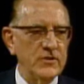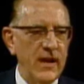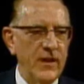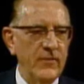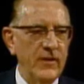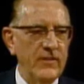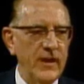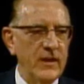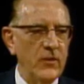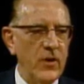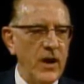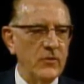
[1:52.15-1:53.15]

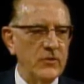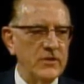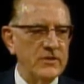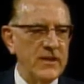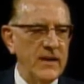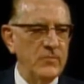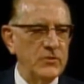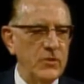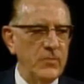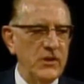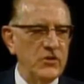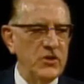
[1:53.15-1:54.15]
everything around us seems
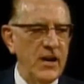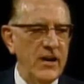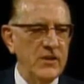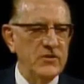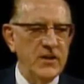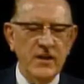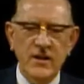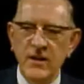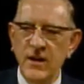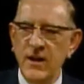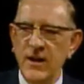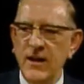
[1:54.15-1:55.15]
to be changing
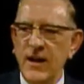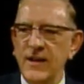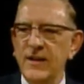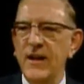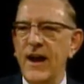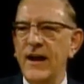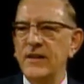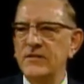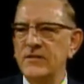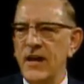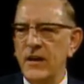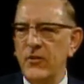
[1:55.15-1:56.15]
in an
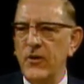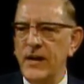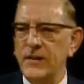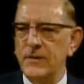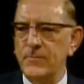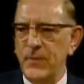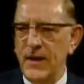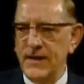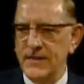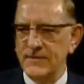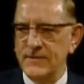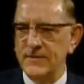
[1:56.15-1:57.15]
accelerated
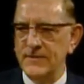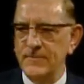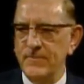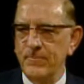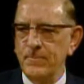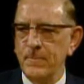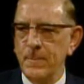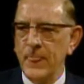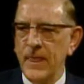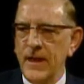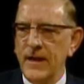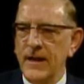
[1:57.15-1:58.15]
pace.
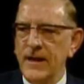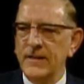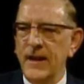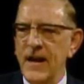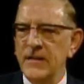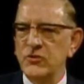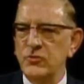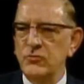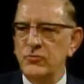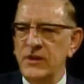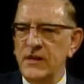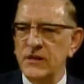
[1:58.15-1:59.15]
In the last
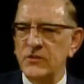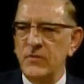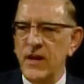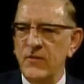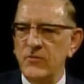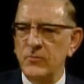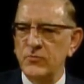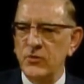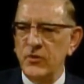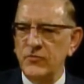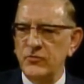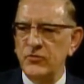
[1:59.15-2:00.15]
two years, we have
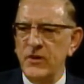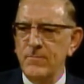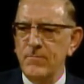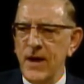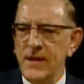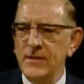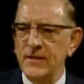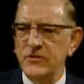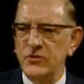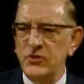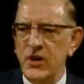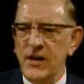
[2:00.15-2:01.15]
observed
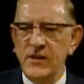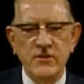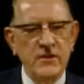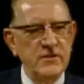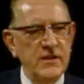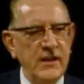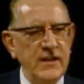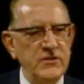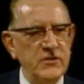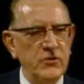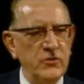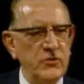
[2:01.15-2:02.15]
tremendous changes in
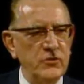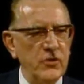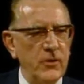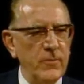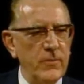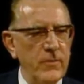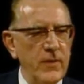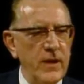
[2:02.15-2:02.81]
Eastern Europe,